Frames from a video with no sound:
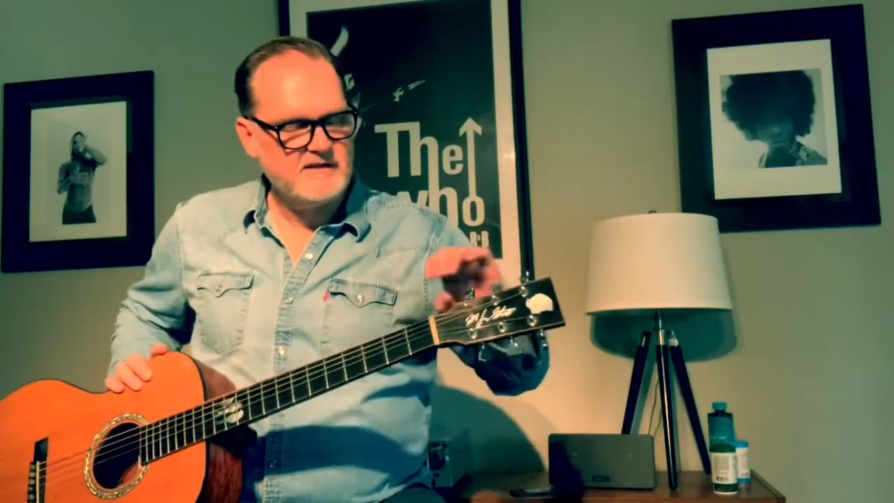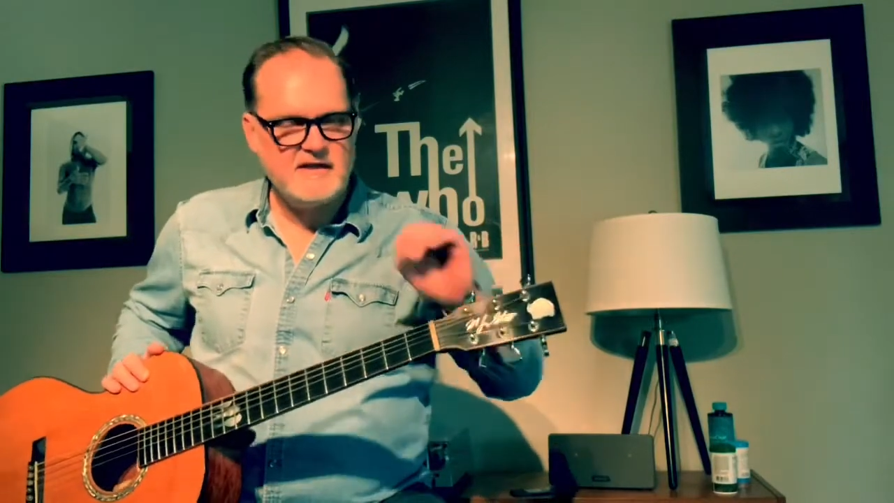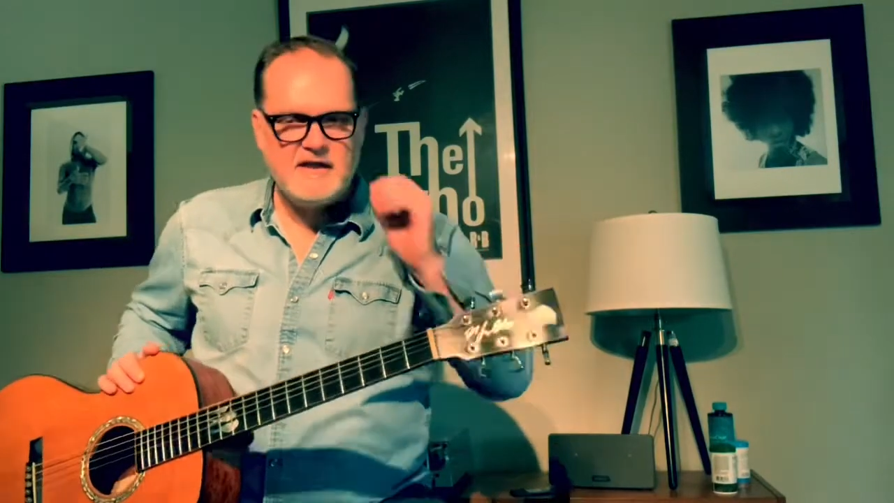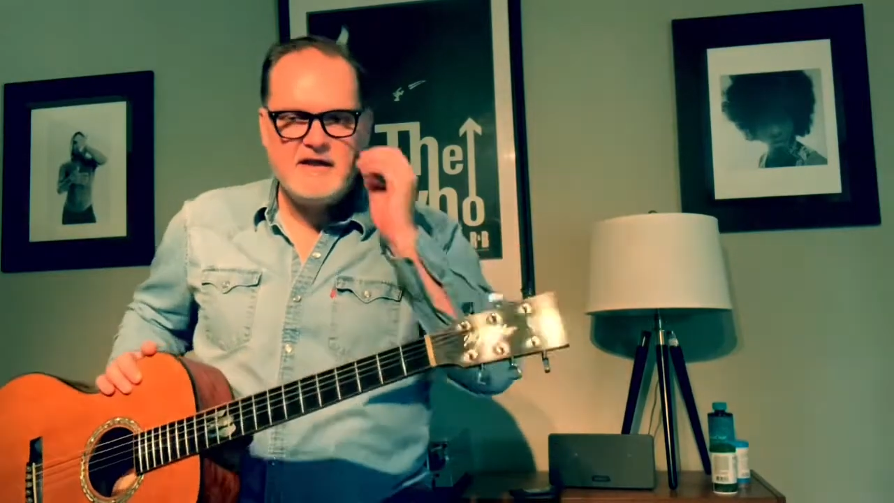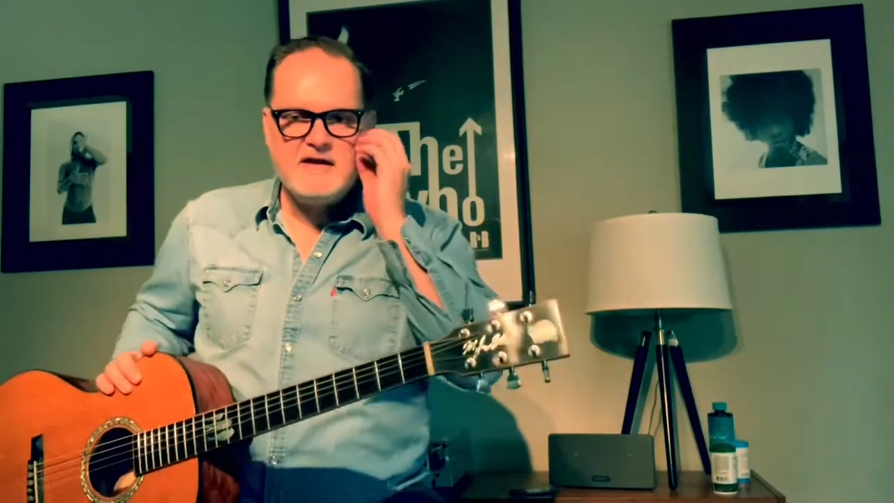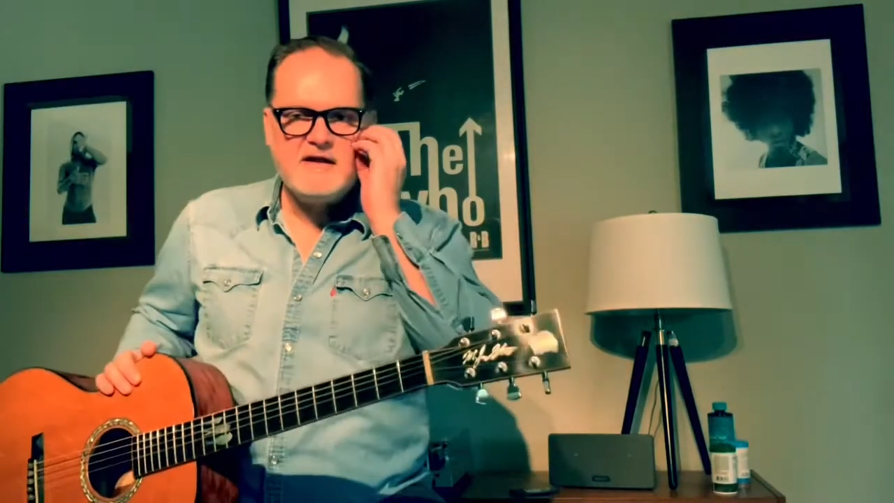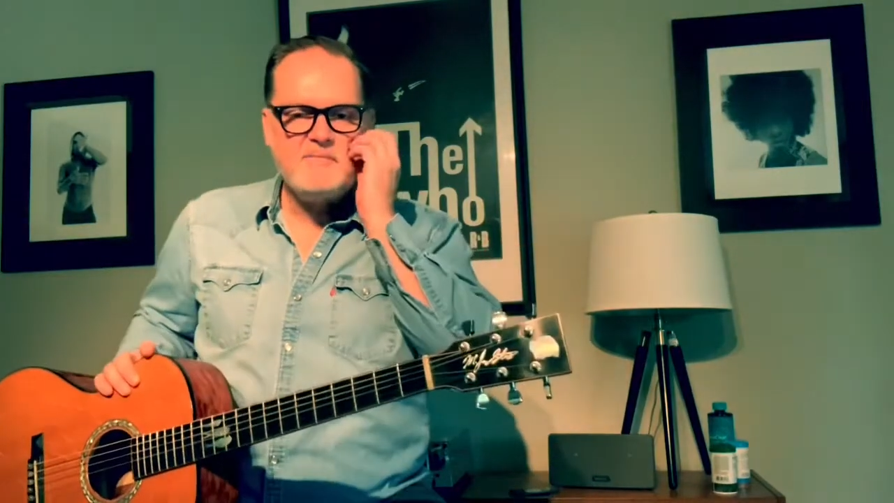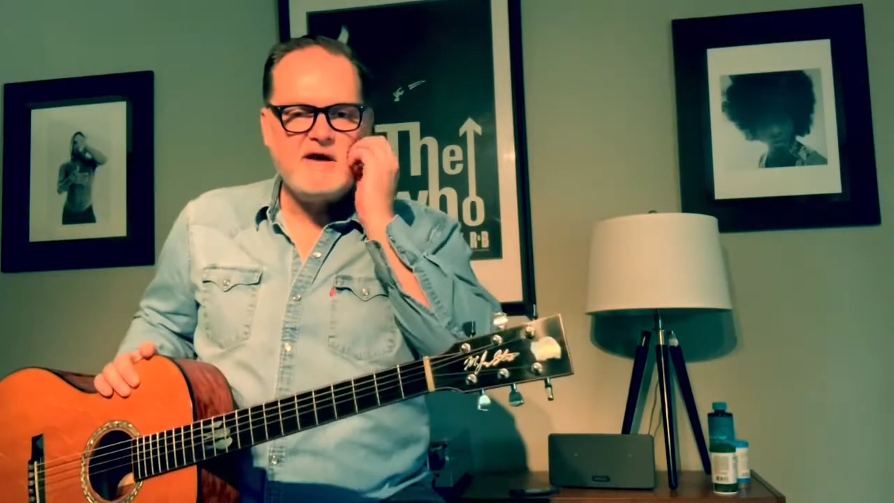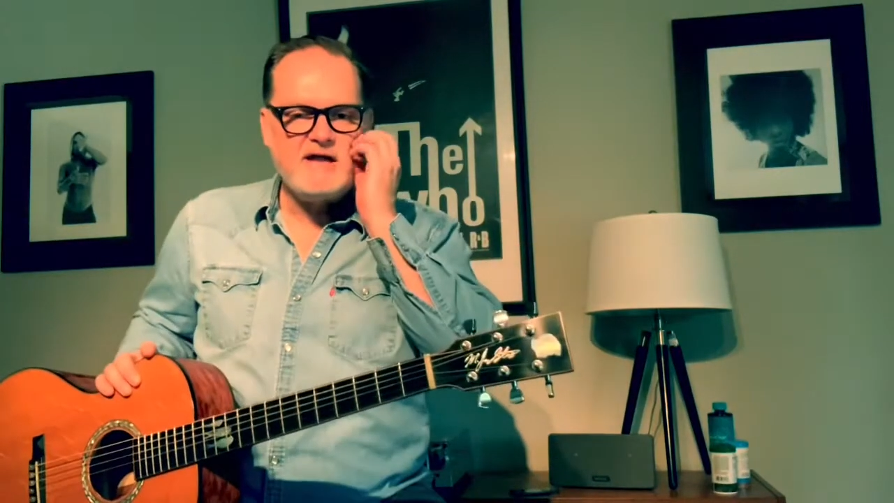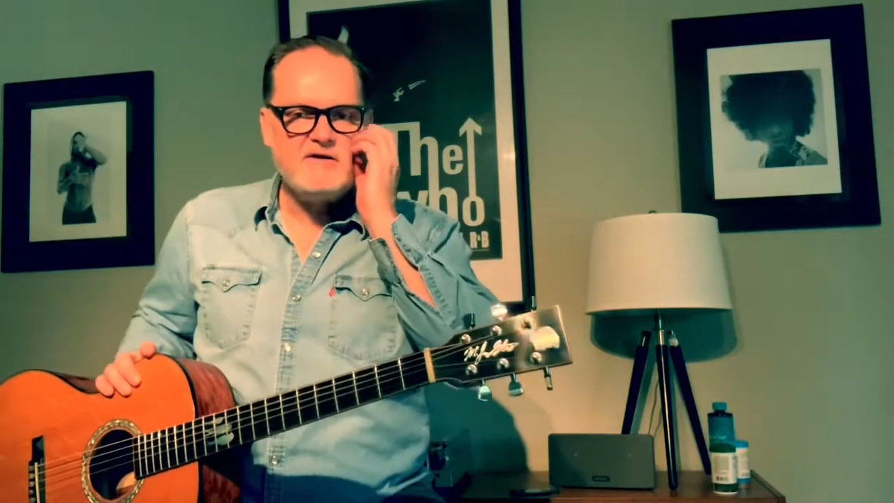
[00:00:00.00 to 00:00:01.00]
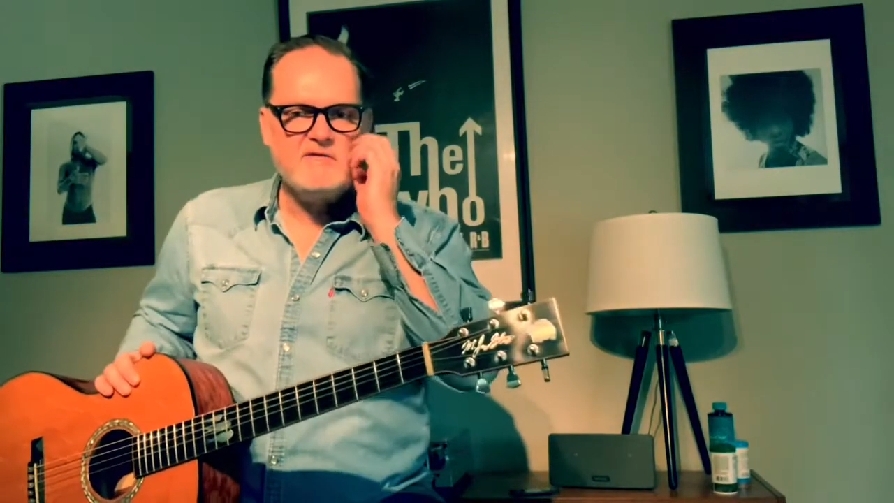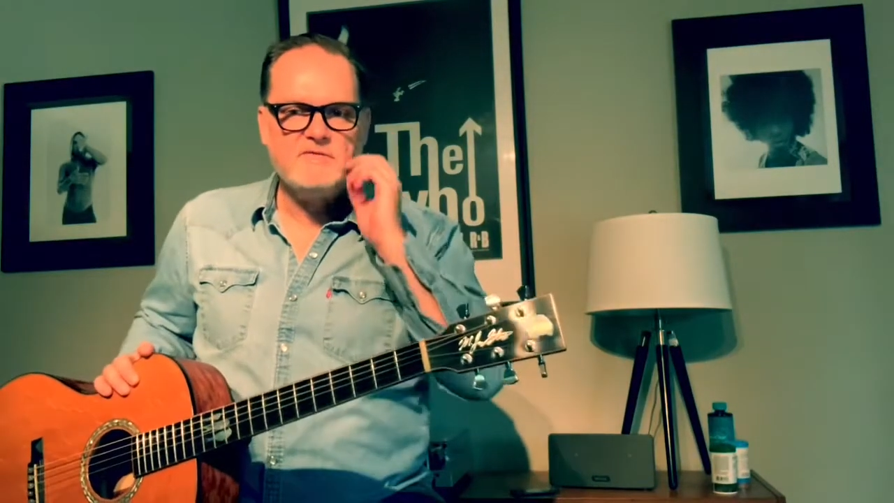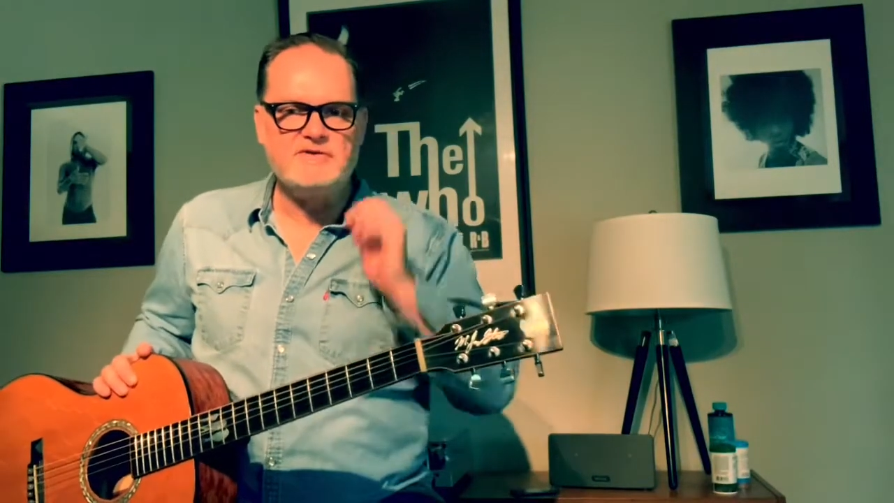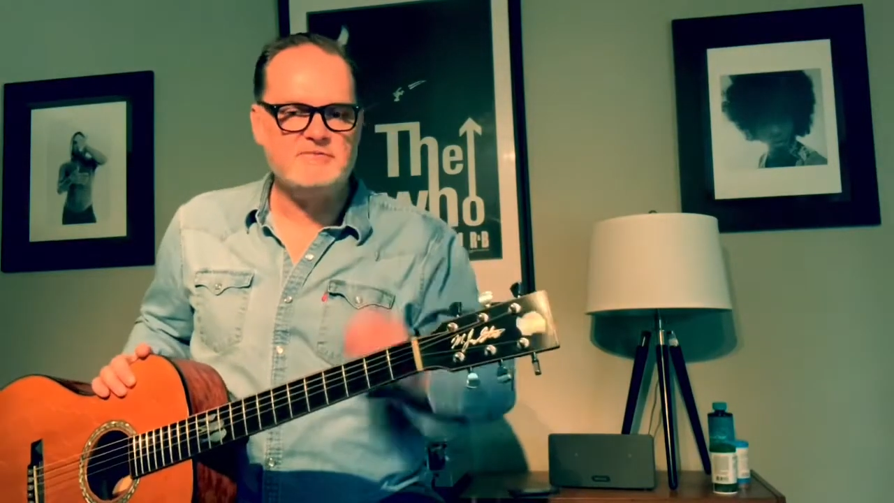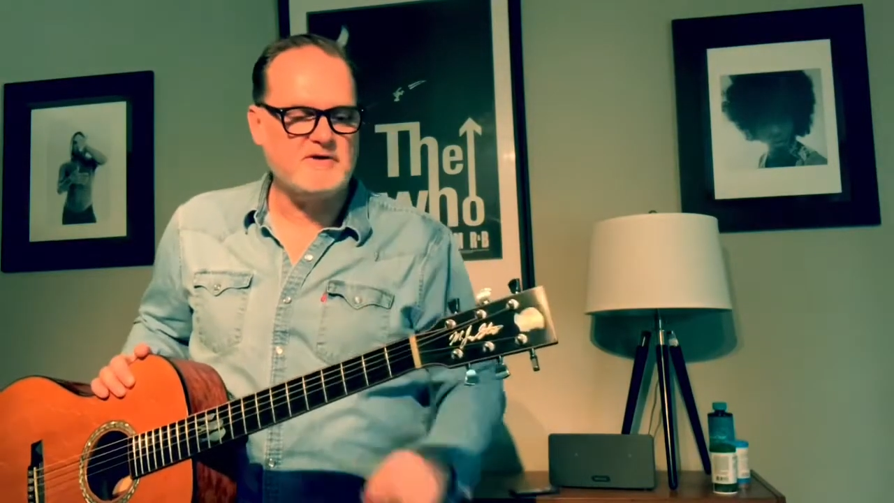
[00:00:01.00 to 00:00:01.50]
and a pattern of
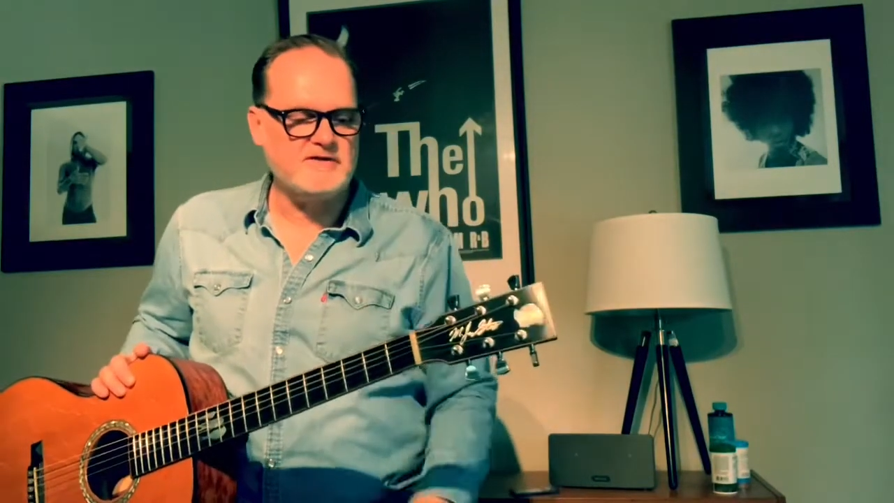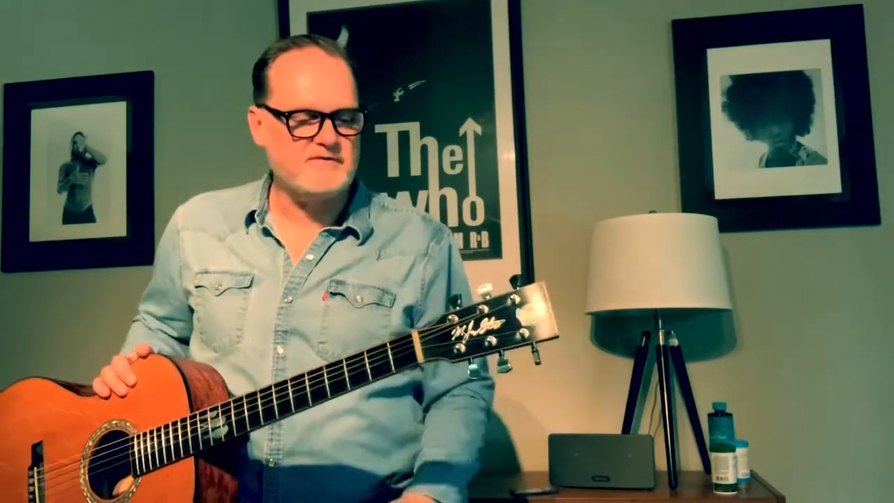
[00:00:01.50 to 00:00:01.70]
what you want.